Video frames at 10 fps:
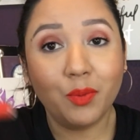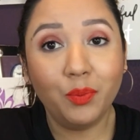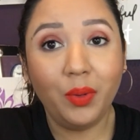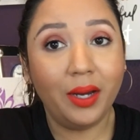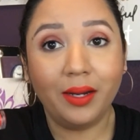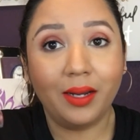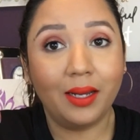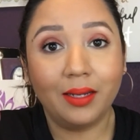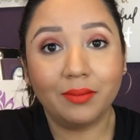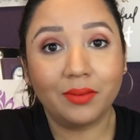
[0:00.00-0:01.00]
but
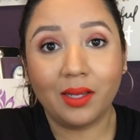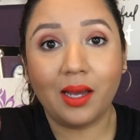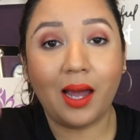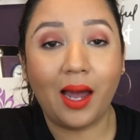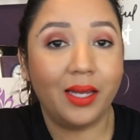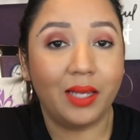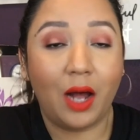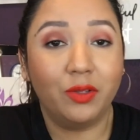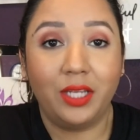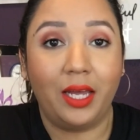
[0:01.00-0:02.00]

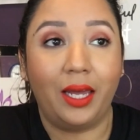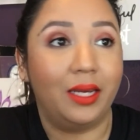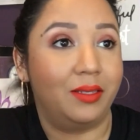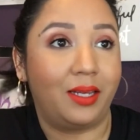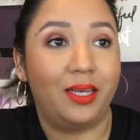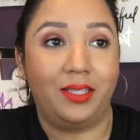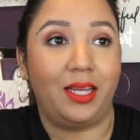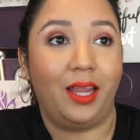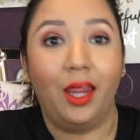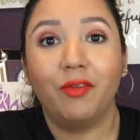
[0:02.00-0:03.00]
I'll take it because
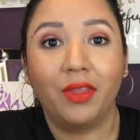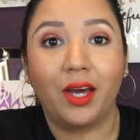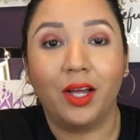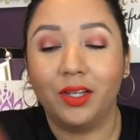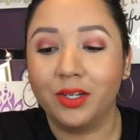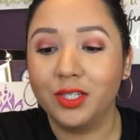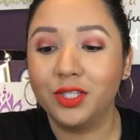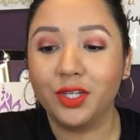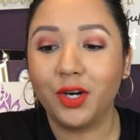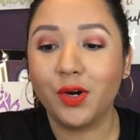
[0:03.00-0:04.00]
I love the colors.
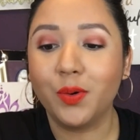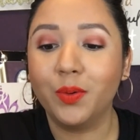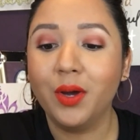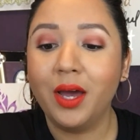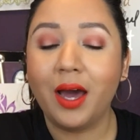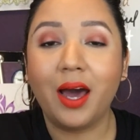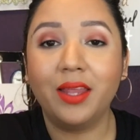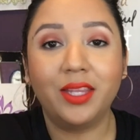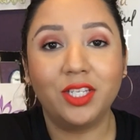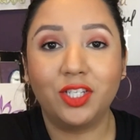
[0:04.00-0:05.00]
So
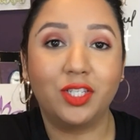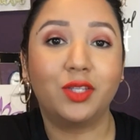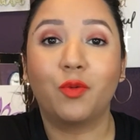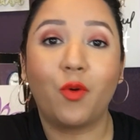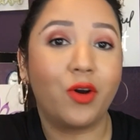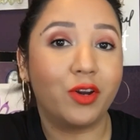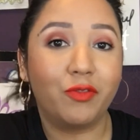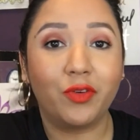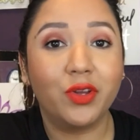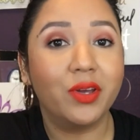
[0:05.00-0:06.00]
that's just a warning
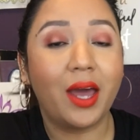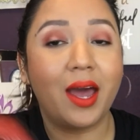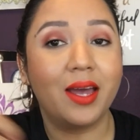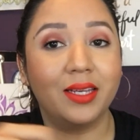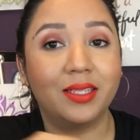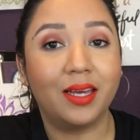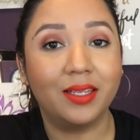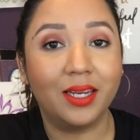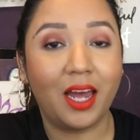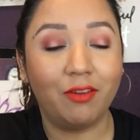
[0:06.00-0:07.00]
for you guys. I
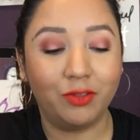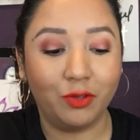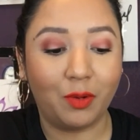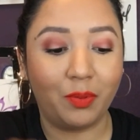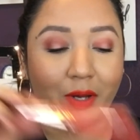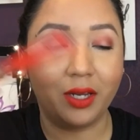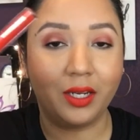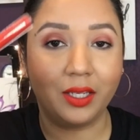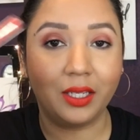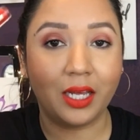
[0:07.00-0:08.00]
did have to apply
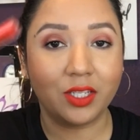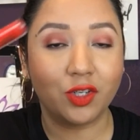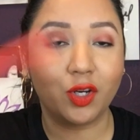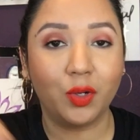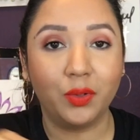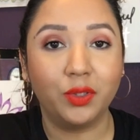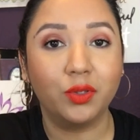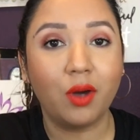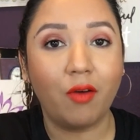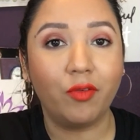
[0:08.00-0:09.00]
an extra coat to
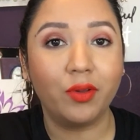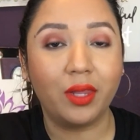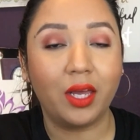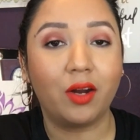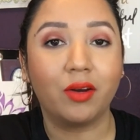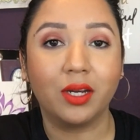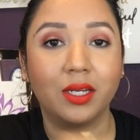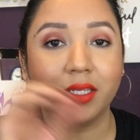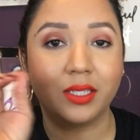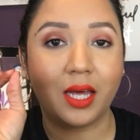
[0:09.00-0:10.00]
cover the
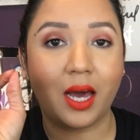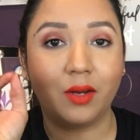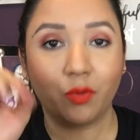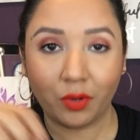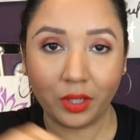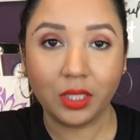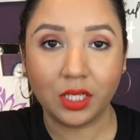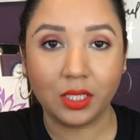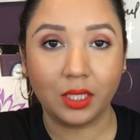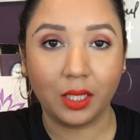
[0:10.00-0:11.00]
areas that were
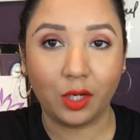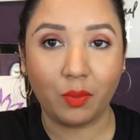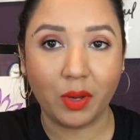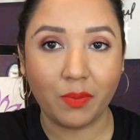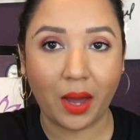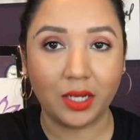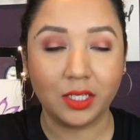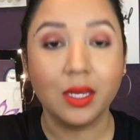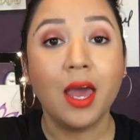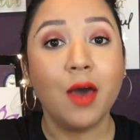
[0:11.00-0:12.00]
just a little bit
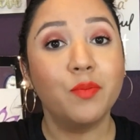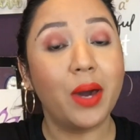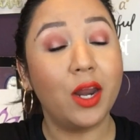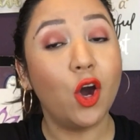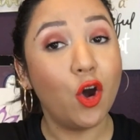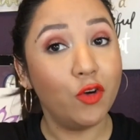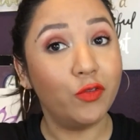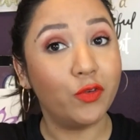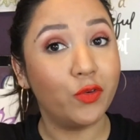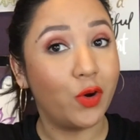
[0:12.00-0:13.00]
patchy, but
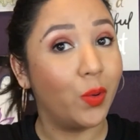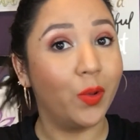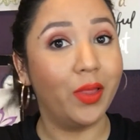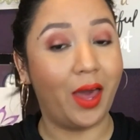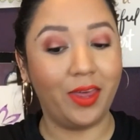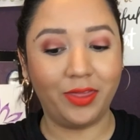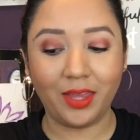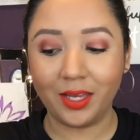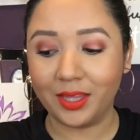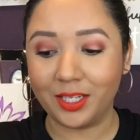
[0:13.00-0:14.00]
overall I
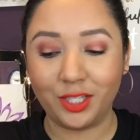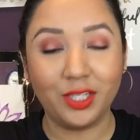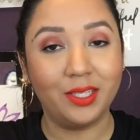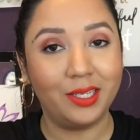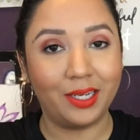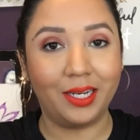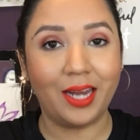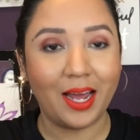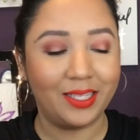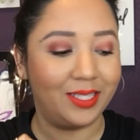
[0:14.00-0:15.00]
think that she did an
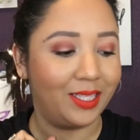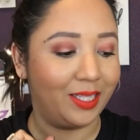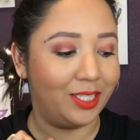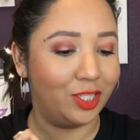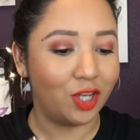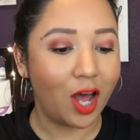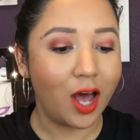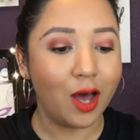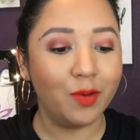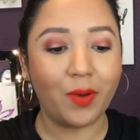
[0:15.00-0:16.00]
excellent
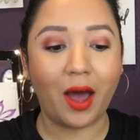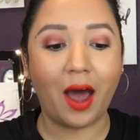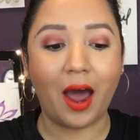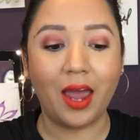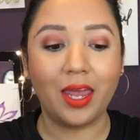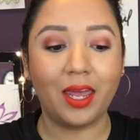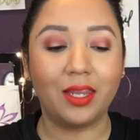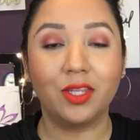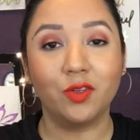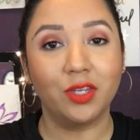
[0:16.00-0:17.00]
job. I
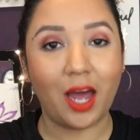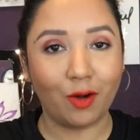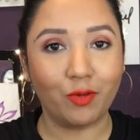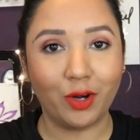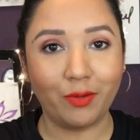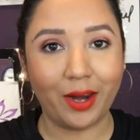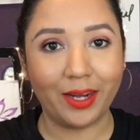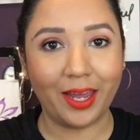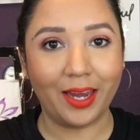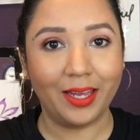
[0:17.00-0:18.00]
do not
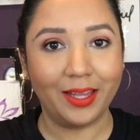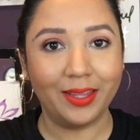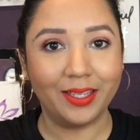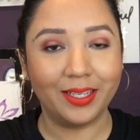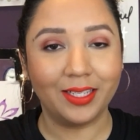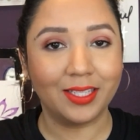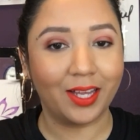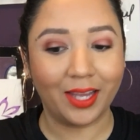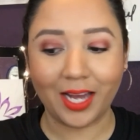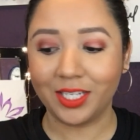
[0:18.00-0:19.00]
regret getting this
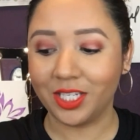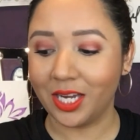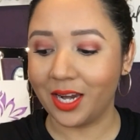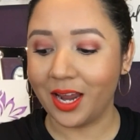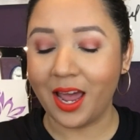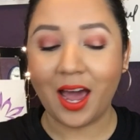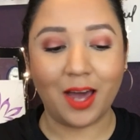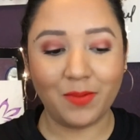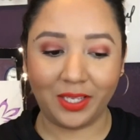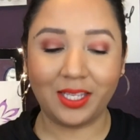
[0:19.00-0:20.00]
collection.
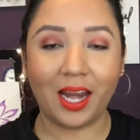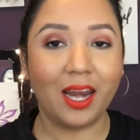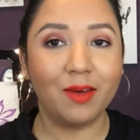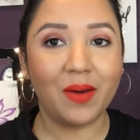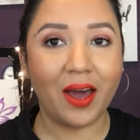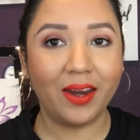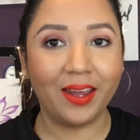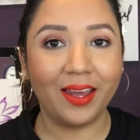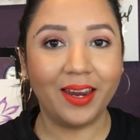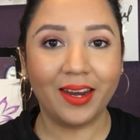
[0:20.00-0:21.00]
I'm excited about
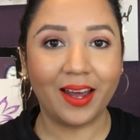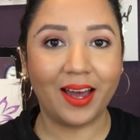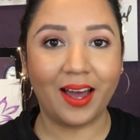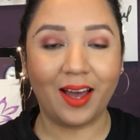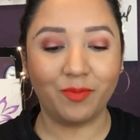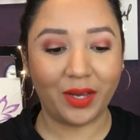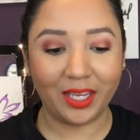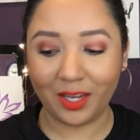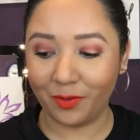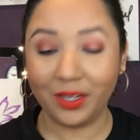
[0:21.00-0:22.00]
it. I
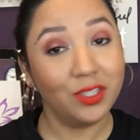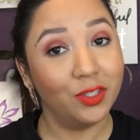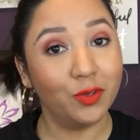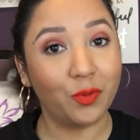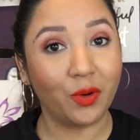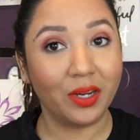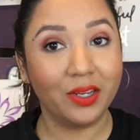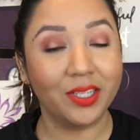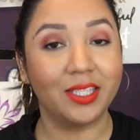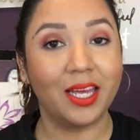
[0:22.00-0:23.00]
can't wait to do more
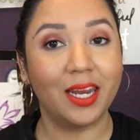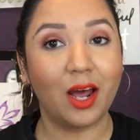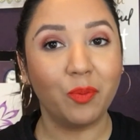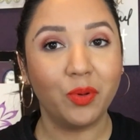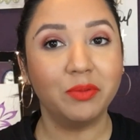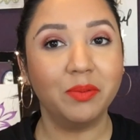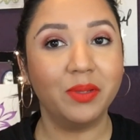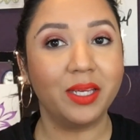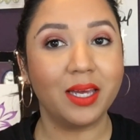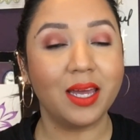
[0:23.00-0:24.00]
looks, and I'll
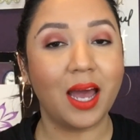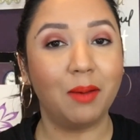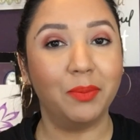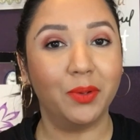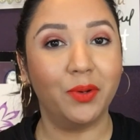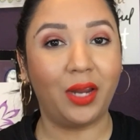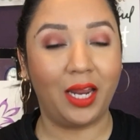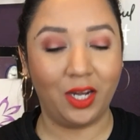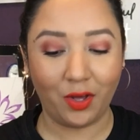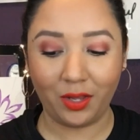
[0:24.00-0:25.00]
probably upload
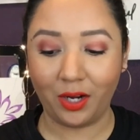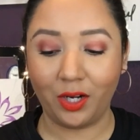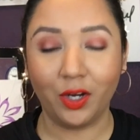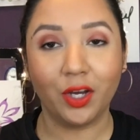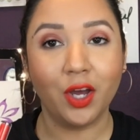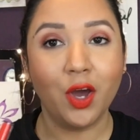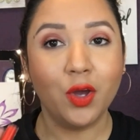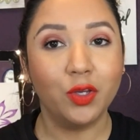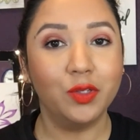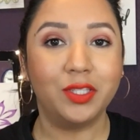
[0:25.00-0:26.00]
another look
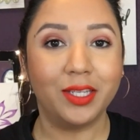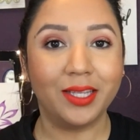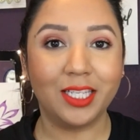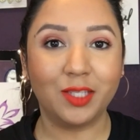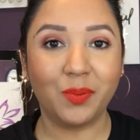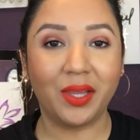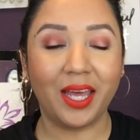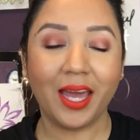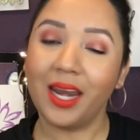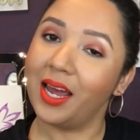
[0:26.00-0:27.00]
using this
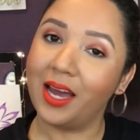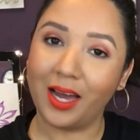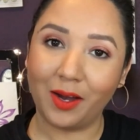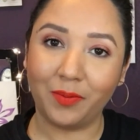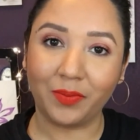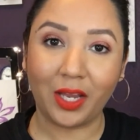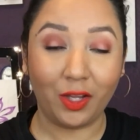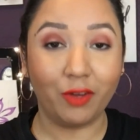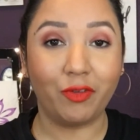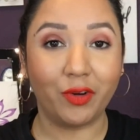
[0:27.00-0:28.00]
palette, a
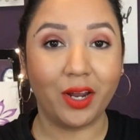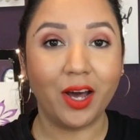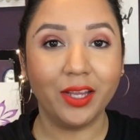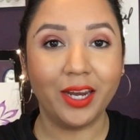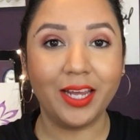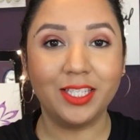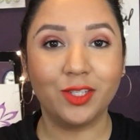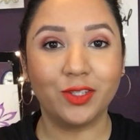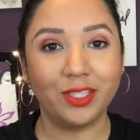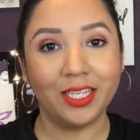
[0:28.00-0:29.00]
look for the holidays,
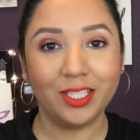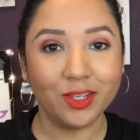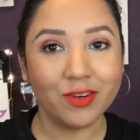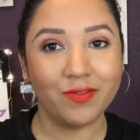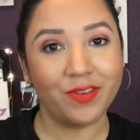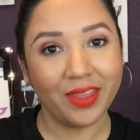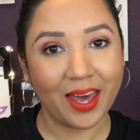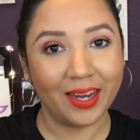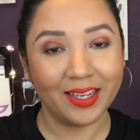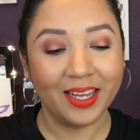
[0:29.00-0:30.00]
so stay tuned for
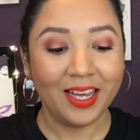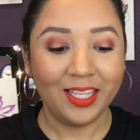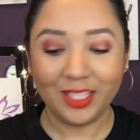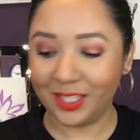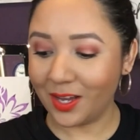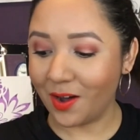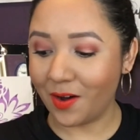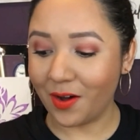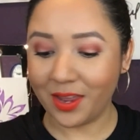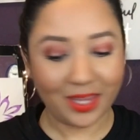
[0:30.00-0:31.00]
that.
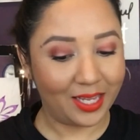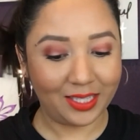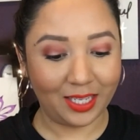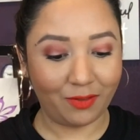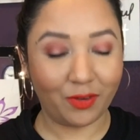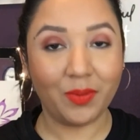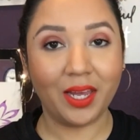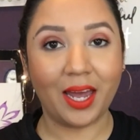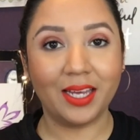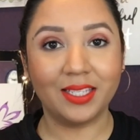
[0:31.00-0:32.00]
So, and that's it for me,
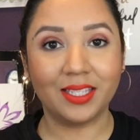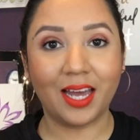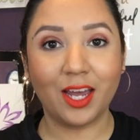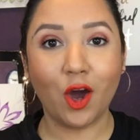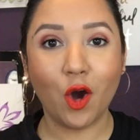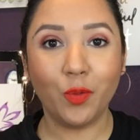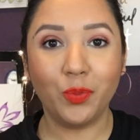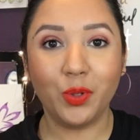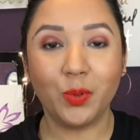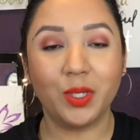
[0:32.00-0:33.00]
guys. I
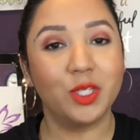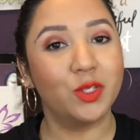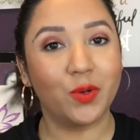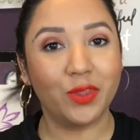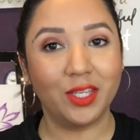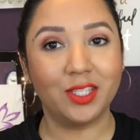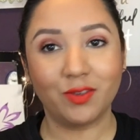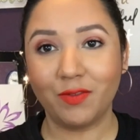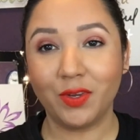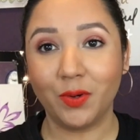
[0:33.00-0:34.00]
hope you enjoyed this
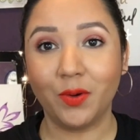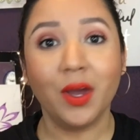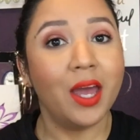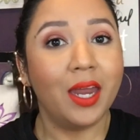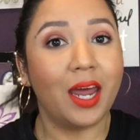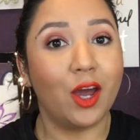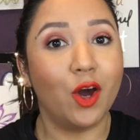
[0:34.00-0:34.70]
review, and I